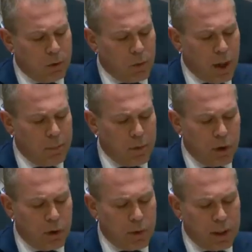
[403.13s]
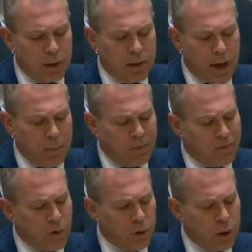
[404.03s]
while murdering them
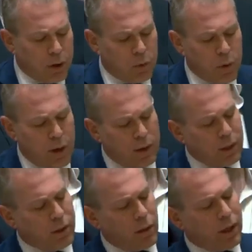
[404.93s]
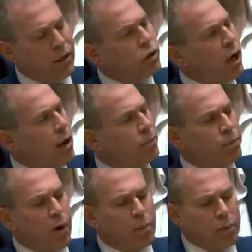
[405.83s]
for not wearing their hijab
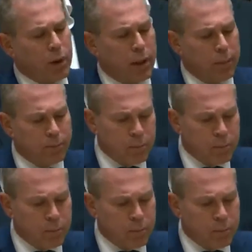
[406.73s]
properly.